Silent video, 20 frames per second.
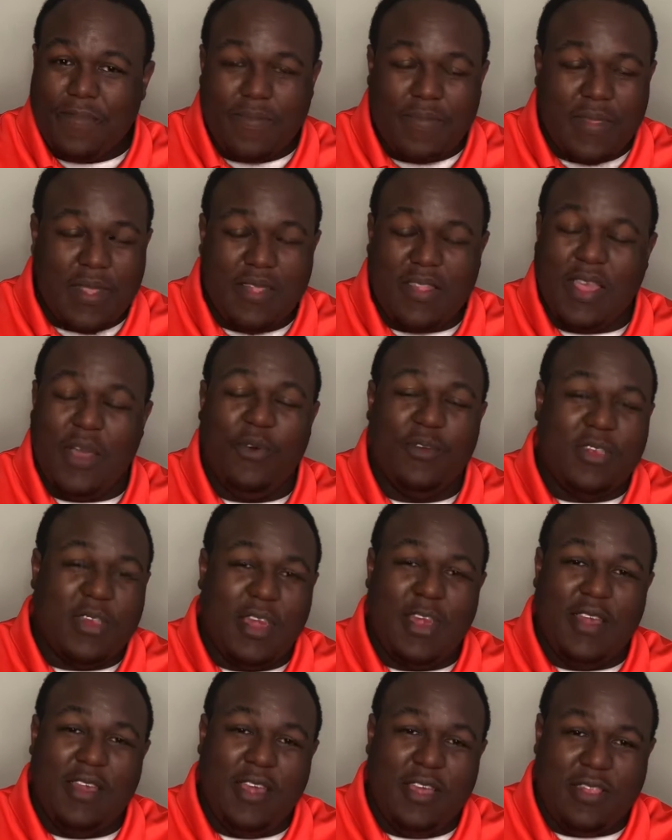that was
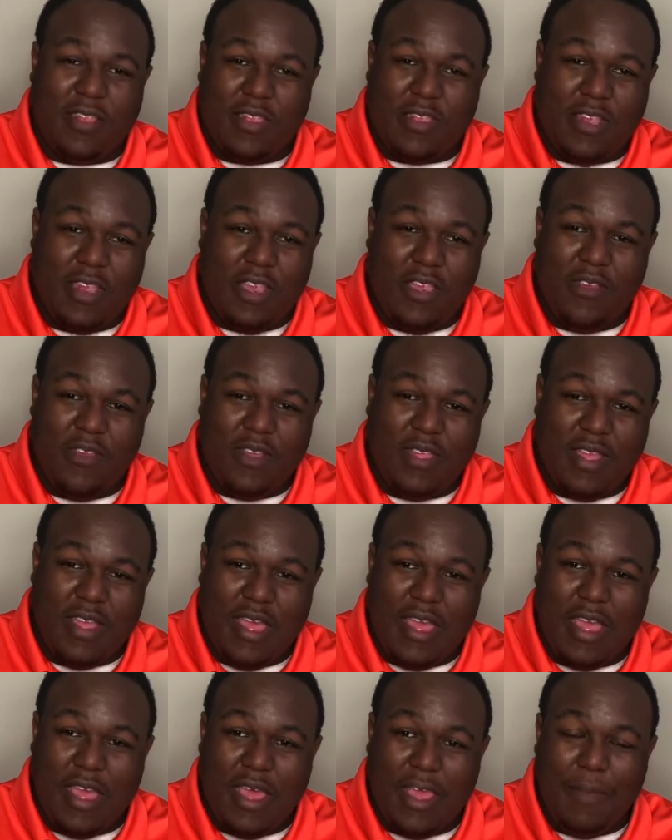unnecessary,
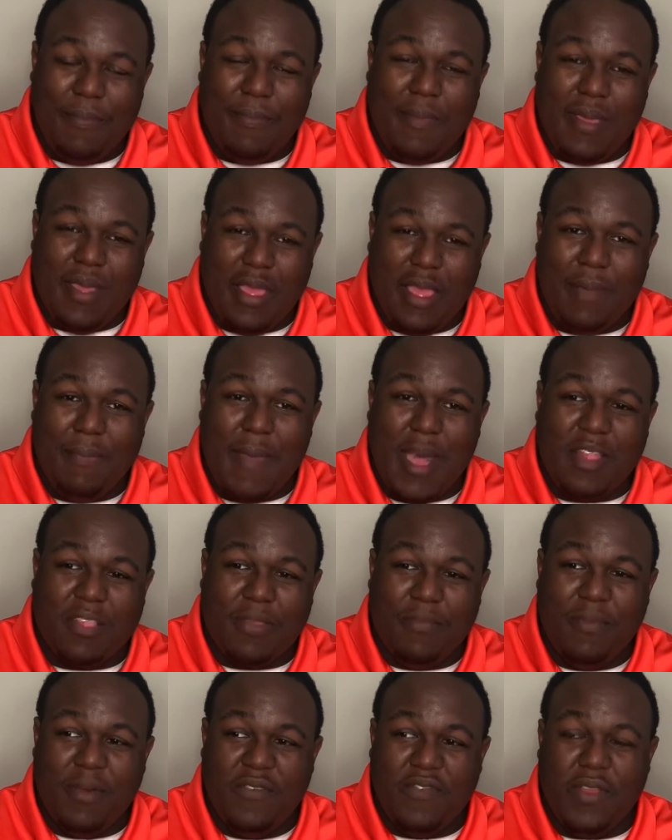and it made
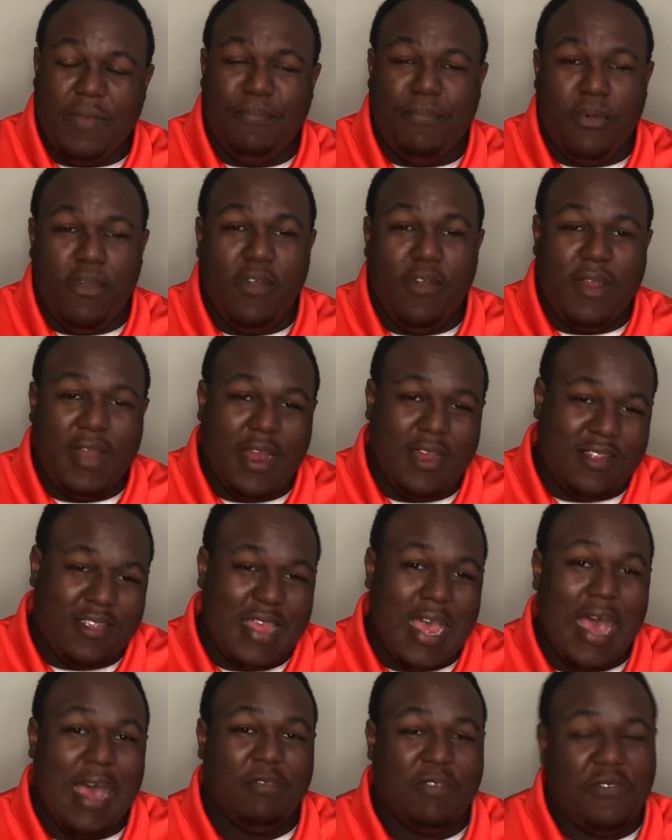the movie boring at
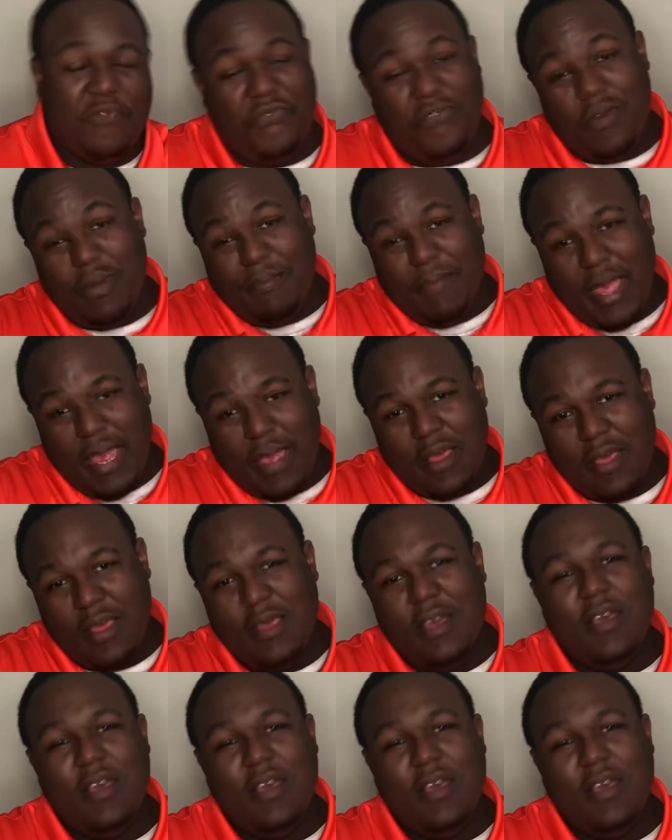times for me.